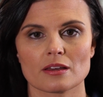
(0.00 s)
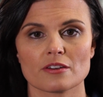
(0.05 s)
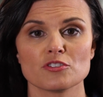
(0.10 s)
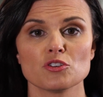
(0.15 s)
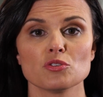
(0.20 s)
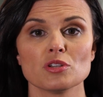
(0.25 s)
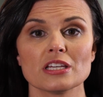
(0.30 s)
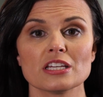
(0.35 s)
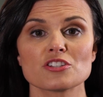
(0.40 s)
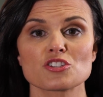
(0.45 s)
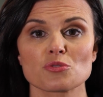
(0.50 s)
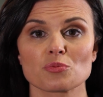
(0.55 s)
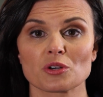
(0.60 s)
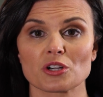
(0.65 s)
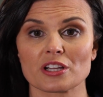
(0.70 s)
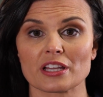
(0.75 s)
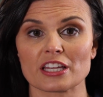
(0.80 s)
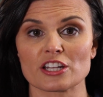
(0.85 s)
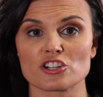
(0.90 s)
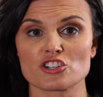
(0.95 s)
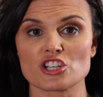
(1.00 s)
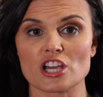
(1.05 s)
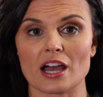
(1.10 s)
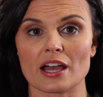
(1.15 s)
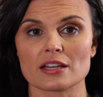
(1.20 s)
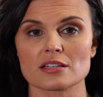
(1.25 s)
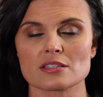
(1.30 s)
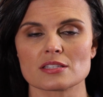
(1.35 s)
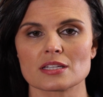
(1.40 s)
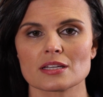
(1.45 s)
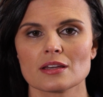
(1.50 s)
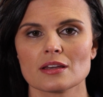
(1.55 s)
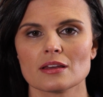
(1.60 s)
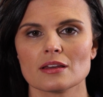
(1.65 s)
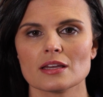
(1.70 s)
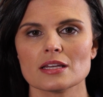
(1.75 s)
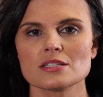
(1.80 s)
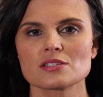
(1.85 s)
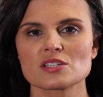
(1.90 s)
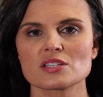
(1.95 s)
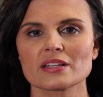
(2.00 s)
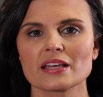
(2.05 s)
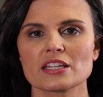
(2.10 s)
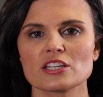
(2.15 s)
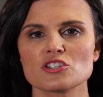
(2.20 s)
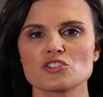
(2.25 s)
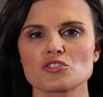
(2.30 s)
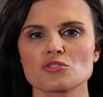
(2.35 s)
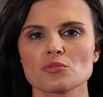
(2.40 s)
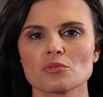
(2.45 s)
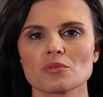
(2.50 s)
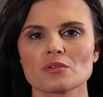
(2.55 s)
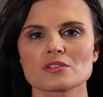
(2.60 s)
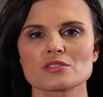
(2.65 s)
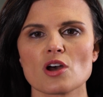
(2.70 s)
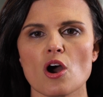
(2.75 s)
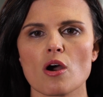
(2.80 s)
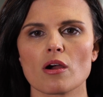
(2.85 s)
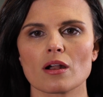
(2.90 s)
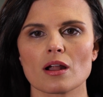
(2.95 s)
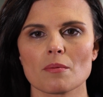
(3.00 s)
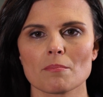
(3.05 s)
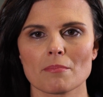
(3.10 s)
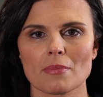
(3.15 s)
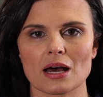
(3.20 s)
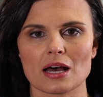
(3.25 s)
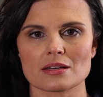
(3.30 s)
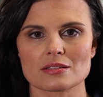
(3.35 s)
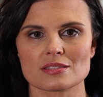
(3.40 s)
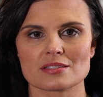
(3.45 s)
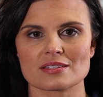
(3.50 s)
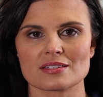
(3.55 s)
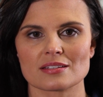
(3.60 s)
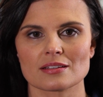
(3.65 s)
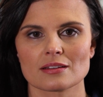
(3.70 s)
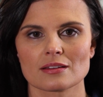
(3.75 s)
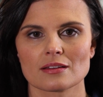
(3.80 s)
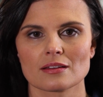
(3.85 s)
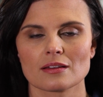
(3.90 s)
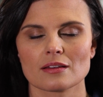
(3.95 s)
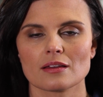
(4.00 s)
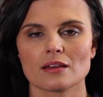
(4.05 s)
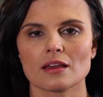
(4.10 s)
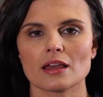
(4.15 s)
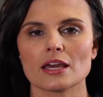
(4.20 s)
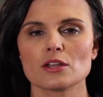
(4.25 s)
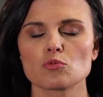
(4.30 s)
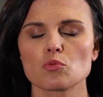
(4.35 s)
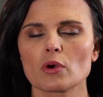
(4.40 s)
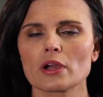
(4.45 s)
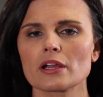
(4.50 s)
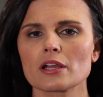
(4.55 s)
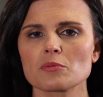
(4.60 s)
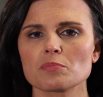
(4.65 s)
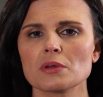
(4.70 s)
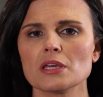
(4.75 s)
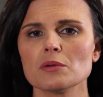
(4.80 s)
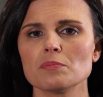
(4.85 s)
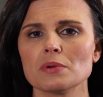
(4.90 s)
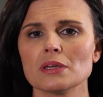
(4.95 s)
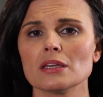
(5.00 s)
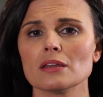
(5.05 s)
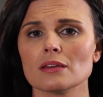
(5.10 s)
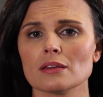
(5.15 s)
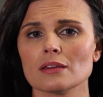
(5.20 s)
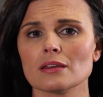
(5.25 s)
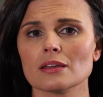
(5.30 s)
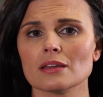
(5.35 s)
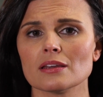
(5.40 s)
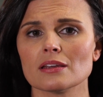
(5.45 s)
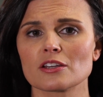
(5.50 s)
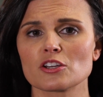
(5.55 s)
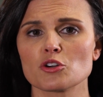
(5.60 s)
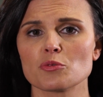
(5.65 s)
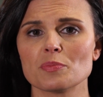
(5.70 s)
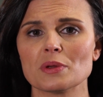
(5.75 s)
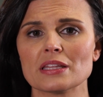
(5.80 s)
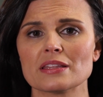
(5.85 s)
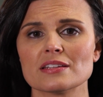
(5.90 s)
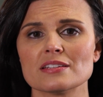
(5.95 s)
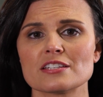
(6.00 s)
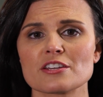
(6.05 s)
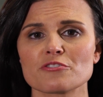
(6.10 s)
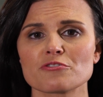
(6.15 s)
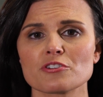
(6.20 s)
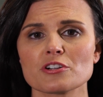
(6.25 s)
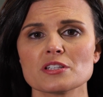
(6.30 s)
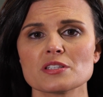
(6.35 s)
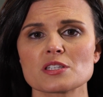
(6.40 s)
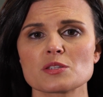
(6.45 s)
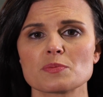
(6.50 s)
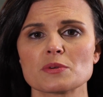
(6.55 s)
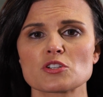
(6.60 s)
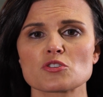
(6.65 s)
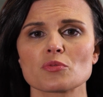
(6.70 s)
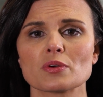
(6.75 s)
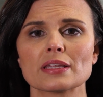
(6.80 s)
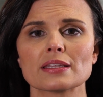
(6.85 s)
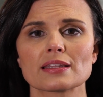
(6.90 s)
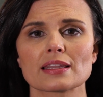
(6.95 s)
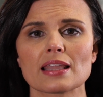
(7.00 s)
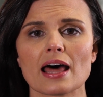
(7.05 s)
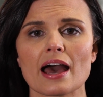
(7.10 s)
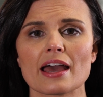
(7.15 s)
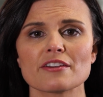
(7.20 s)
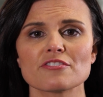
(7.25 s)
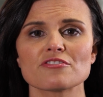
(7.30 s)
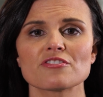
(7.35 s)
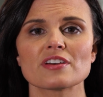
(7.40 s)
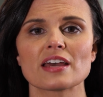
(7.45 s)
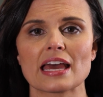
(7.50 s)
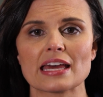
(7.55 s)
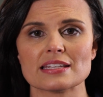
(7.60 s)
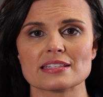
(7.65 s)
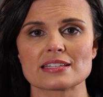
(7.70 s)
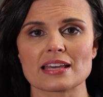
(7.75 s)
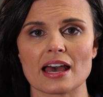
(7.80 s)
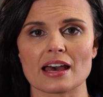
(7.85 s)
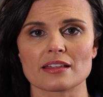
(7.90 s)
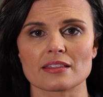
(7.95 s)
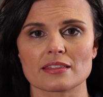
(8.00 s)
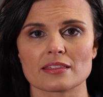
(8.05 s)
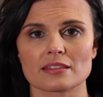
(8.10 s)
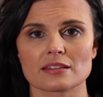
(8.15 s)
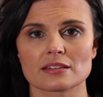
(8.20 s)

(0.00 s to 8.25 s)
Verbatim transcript: If you need to work energized, insulated tools are a must. And wearing P P E could be the difference between life and death.